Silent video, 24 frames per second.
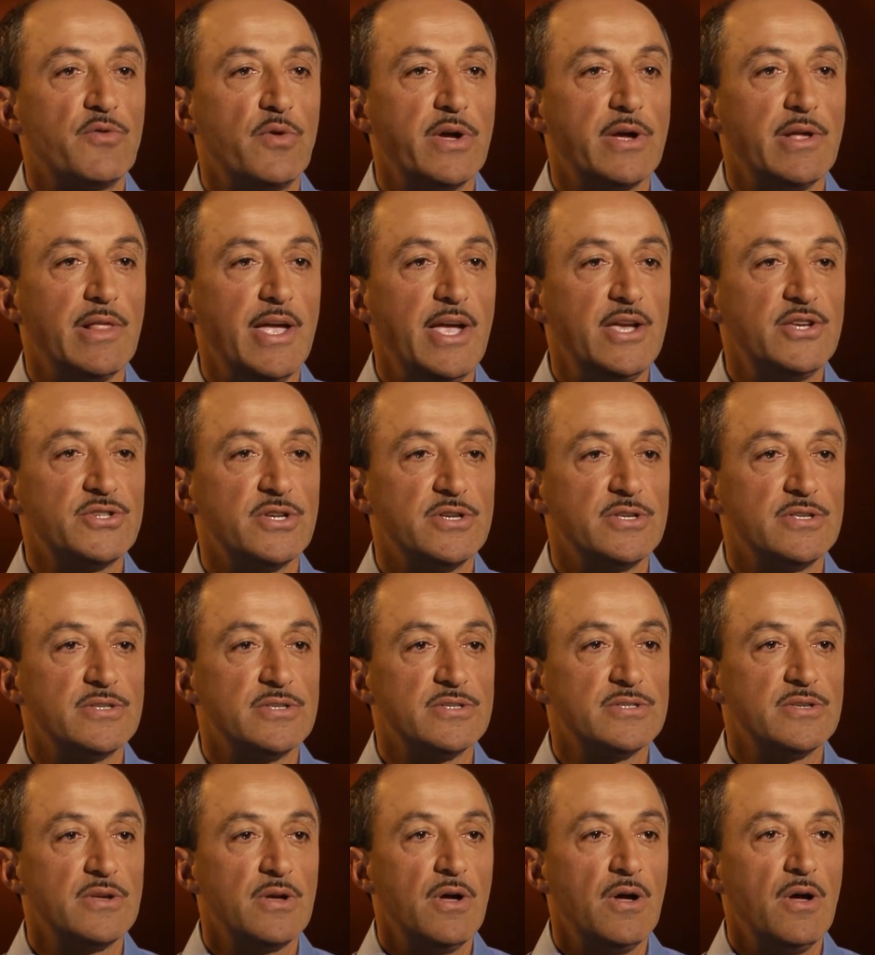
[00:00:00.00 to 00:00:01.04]
and
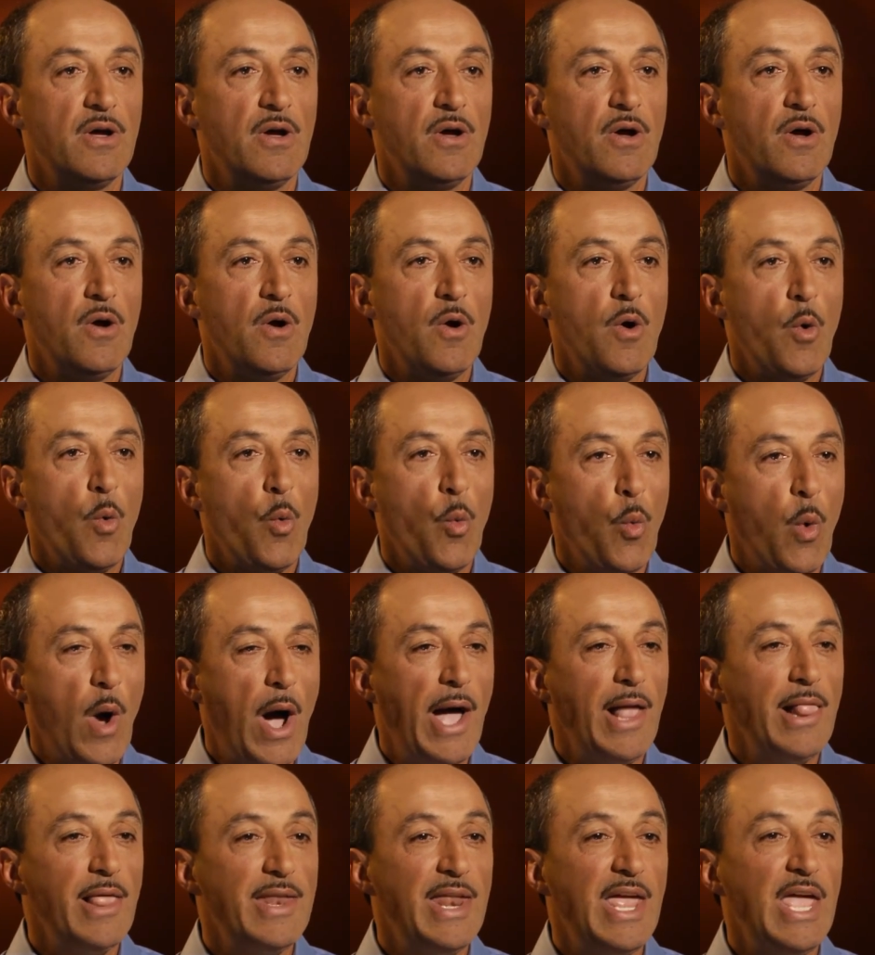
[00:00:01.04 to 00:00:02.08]
regulations,
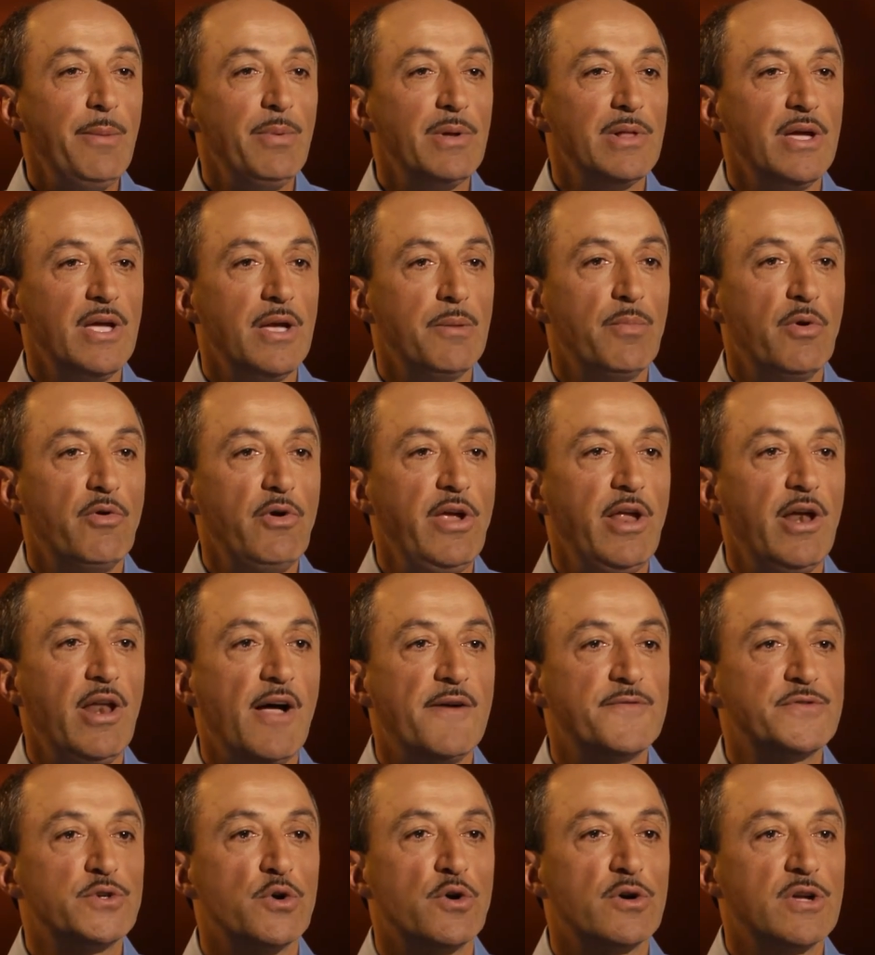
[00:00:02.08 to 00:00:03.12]
while enabling marine and
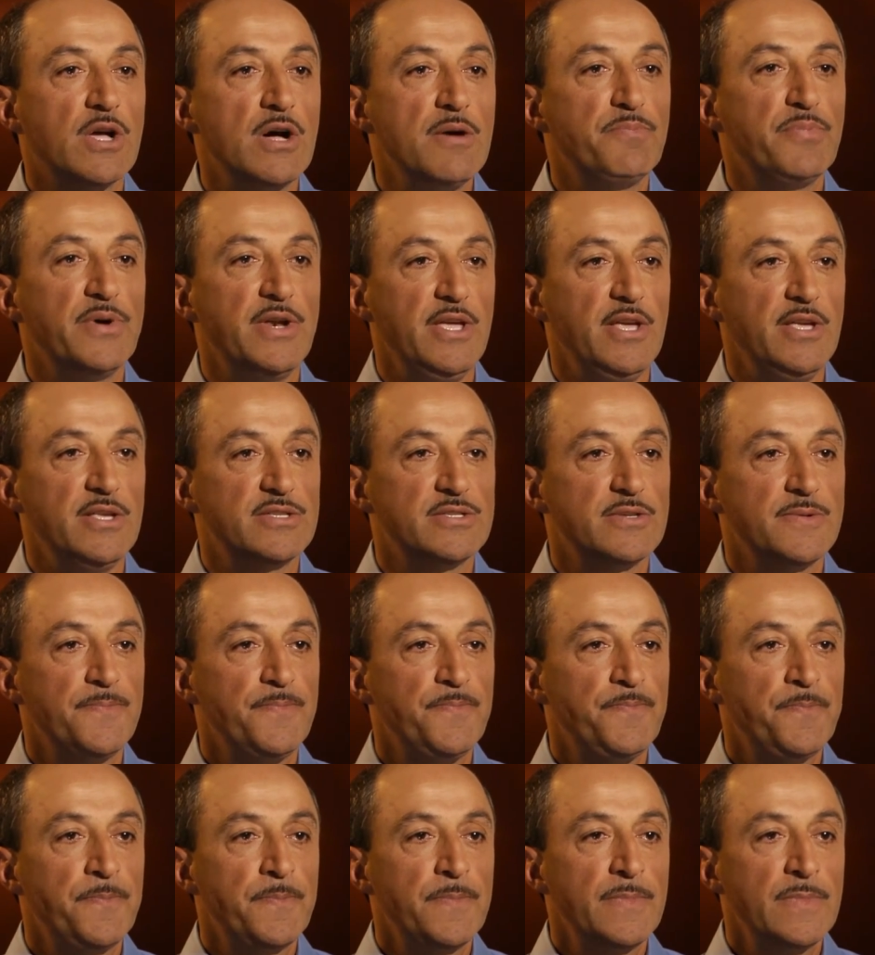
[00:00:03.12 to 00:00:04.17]
offshore companies
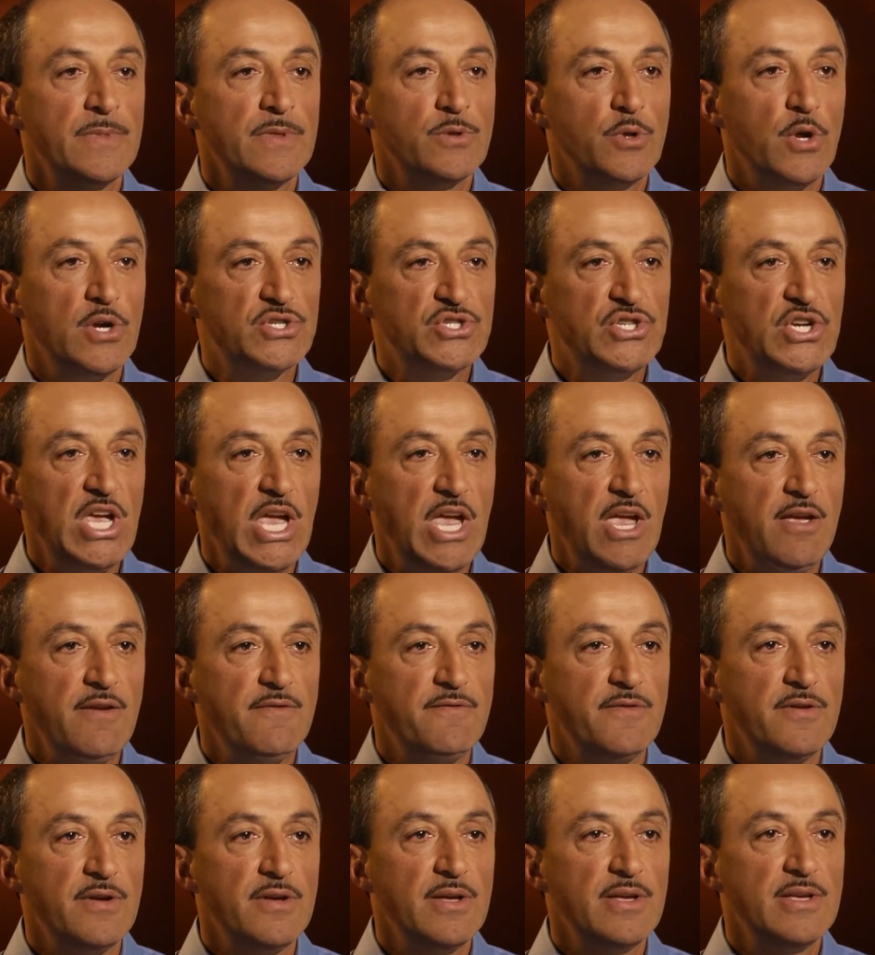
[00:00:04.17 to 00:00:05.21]
to
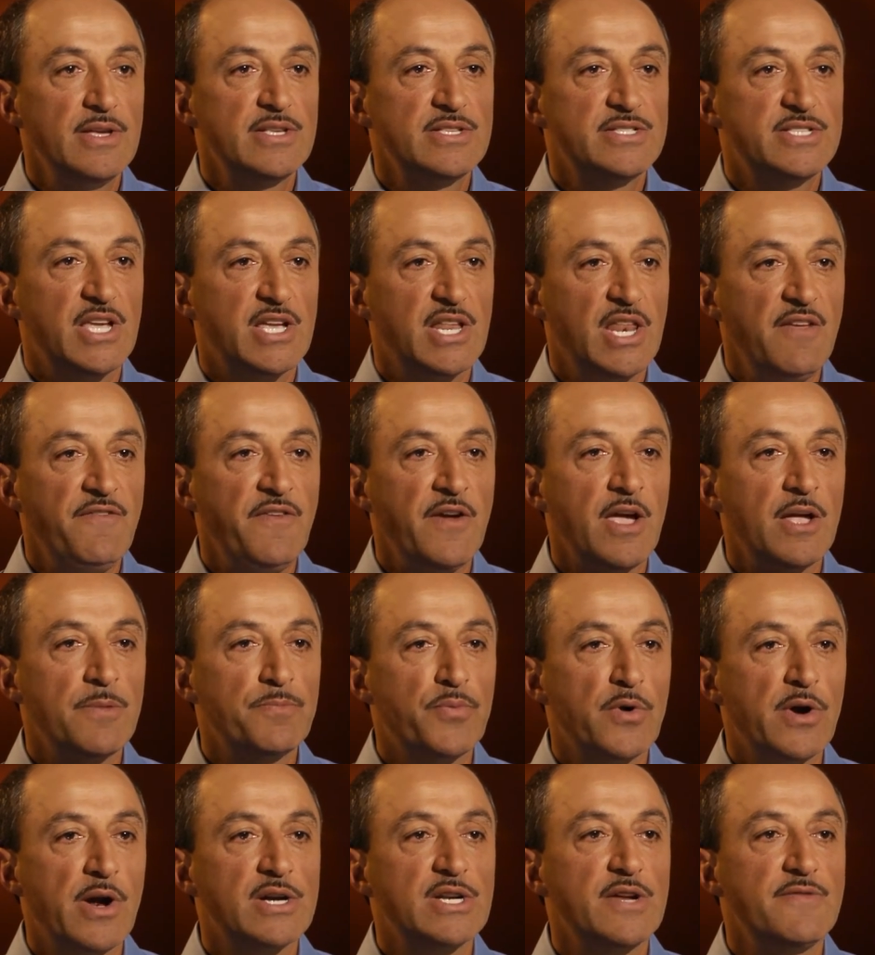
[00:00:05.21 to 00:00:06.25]
achieve significant
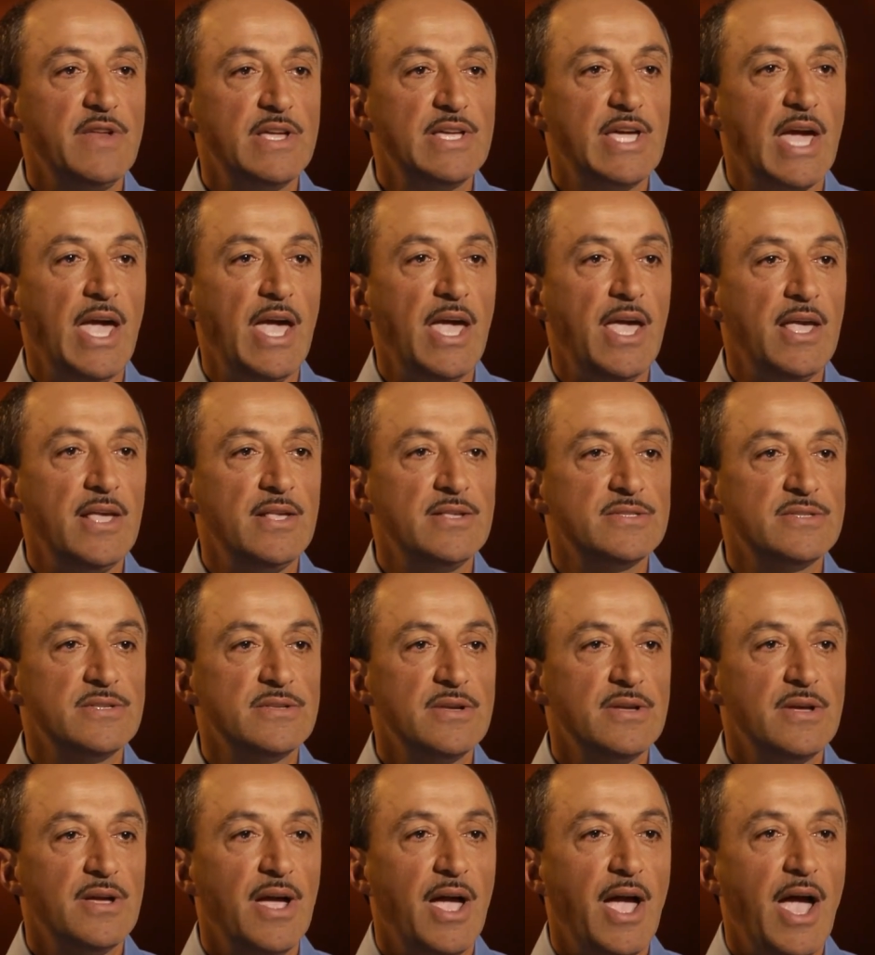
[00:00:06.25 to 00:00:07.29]
productivity gains
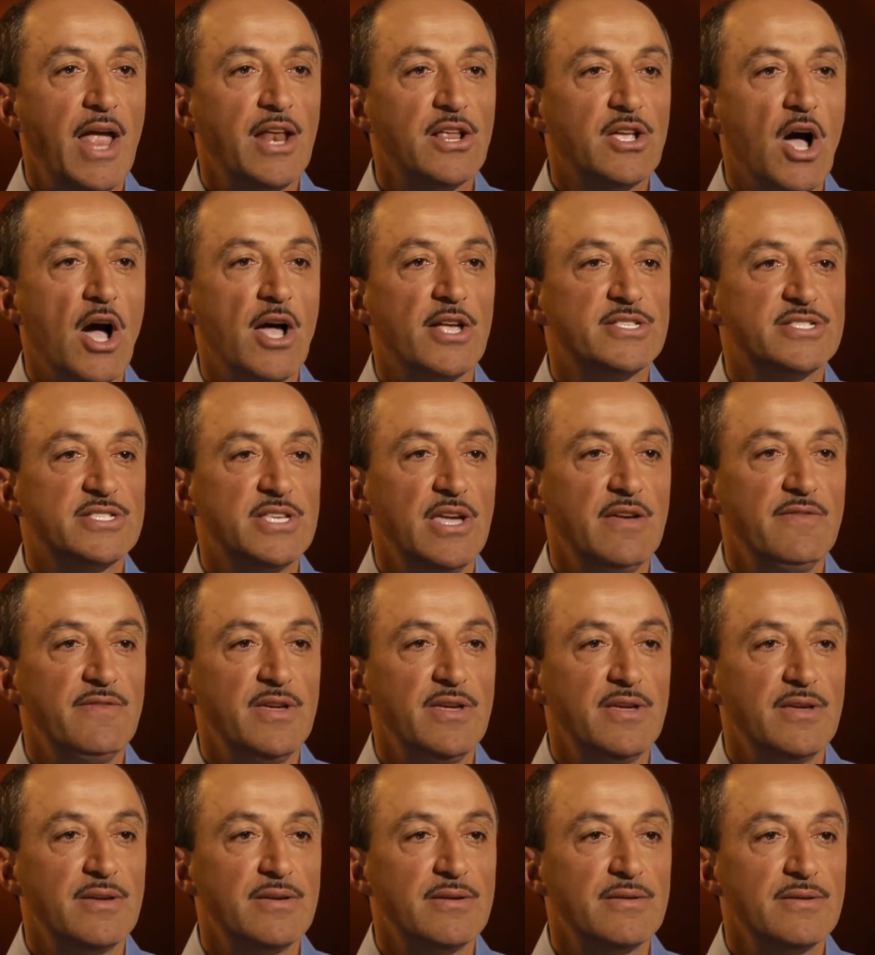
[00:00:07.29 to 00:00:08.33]
and cost
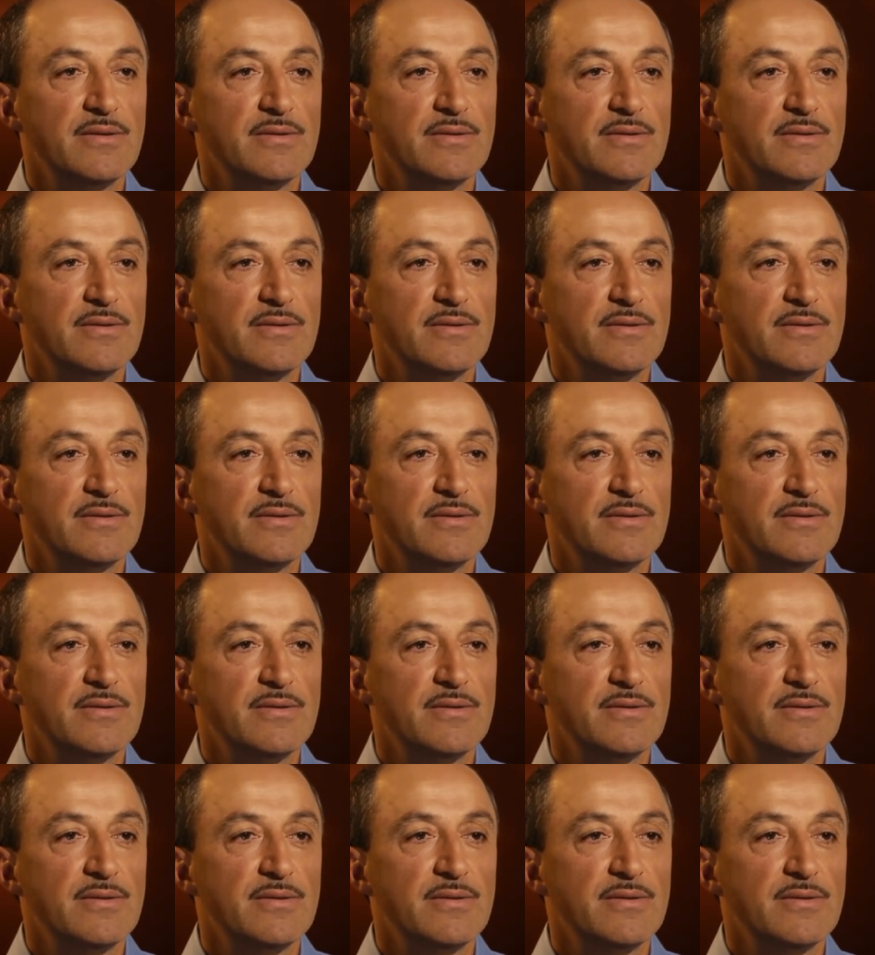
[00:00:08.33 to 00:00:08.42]
saving.